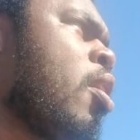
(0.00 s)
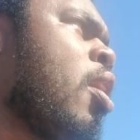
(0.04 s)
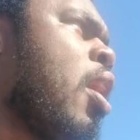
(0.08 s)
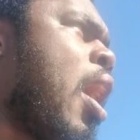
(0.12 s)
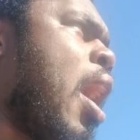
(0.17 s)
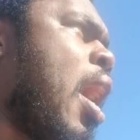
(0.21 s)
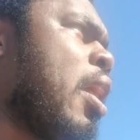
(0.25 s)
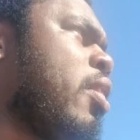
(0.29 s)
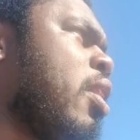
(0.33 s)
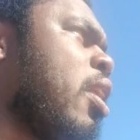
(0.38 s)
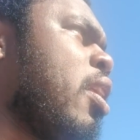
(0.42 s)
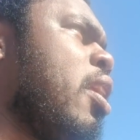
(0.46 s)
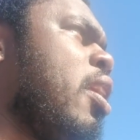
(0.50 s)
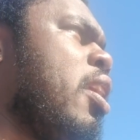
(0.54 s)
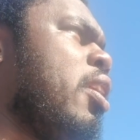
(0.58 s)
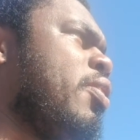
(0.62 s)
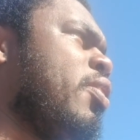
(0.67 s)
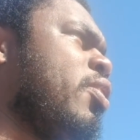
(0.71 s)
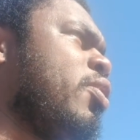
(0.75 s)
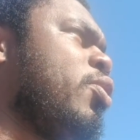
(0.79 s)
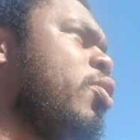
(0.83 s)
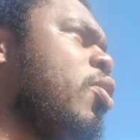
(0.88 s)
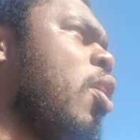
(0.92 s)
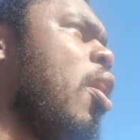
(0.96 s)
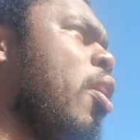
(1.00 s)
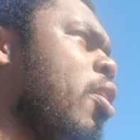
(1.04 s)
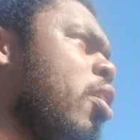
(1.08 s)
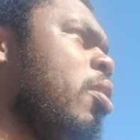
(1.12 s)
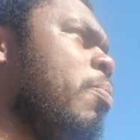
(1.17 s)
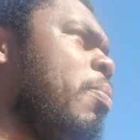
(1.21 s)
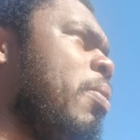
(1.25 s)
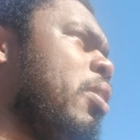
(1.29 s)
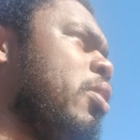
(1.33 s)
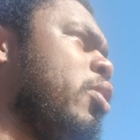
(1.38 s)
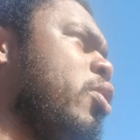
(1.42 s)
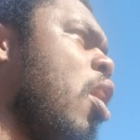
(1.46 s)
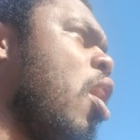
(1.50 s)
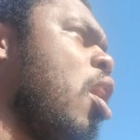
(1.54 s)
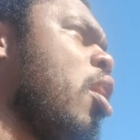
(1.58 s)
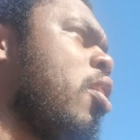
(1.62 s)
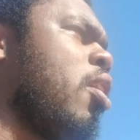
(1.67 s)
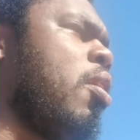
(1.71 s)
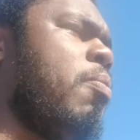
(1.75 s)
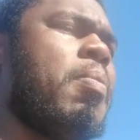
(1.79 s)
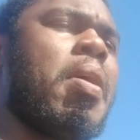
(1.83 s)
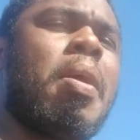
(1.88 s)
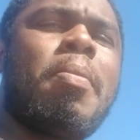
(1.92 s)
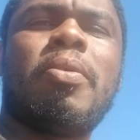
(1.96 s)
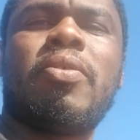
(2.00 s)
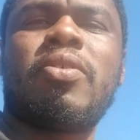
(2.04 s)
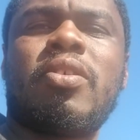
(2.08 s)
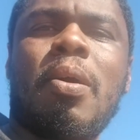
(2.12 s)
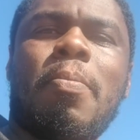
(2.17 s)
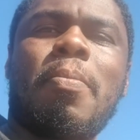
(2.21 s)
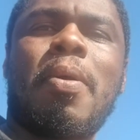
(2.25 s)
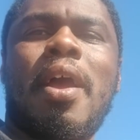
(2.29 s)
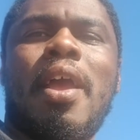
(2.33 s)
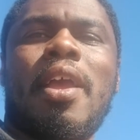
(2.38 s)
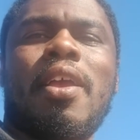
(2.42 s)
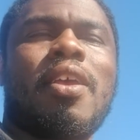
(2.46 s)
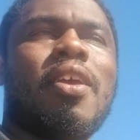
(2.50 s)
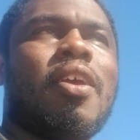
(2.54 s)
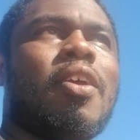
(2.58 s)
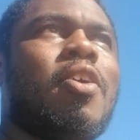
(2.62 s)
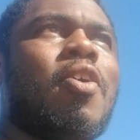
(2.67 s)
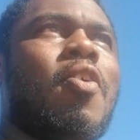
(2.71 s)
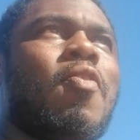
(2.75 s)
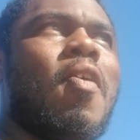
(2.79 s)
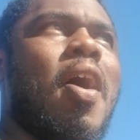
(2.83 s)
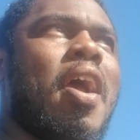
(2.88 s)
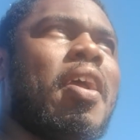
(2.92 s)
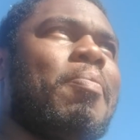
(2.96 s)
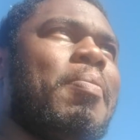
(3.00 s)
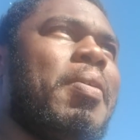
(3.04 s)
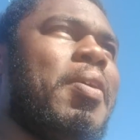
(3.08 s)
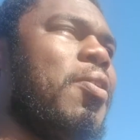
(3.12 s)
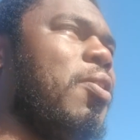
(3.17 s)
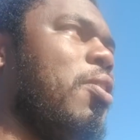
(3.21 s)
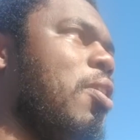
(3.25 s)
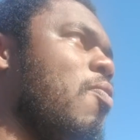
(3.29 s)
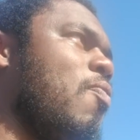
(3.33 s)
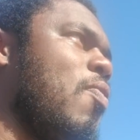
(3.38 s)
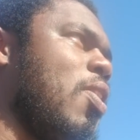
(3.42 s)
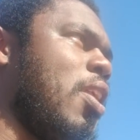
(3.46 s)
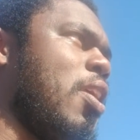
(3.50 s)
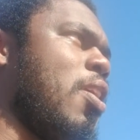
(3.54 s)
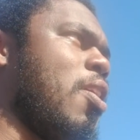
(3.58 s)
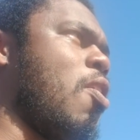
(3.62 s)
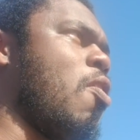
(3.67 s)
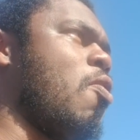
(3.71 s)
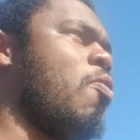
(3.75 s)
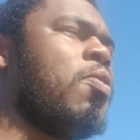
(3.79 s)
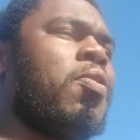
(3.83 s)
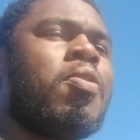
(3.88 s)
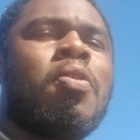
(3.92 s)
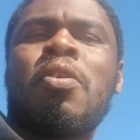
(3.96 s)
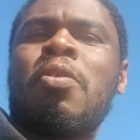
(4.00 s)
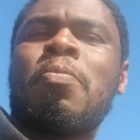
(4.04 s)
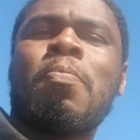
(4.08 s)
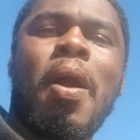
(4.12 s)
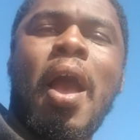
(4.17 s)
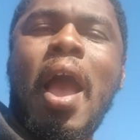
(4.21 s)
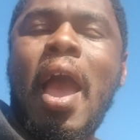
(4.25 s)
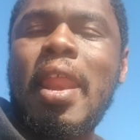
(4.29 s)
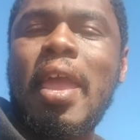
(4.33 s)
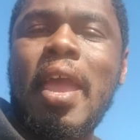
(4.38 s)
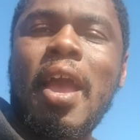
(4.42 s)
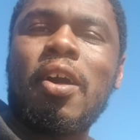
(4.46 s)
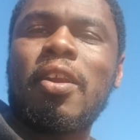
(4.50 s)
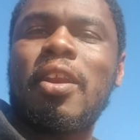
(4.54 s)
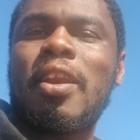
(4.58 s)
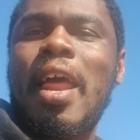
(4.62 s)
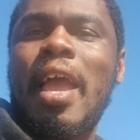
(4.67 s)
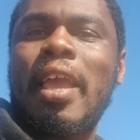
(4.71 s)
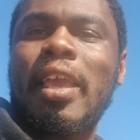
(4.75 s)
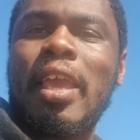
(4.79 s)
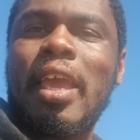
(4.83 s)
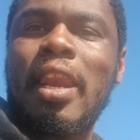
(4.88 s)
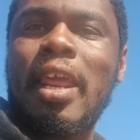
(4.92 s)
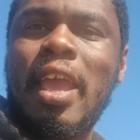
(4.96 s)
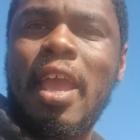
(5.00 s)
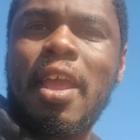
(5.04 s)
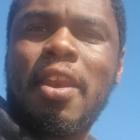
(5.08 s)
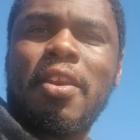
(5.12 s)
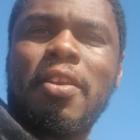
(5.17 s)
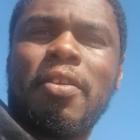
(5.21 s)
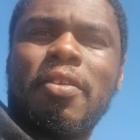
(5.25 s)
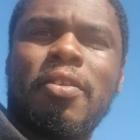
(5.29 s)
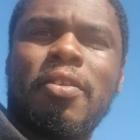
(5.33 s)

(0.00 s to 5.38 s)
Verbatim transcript: I think he's just talking to be talking. Maybe somebody can correct me on the video. But how the hell did I get in?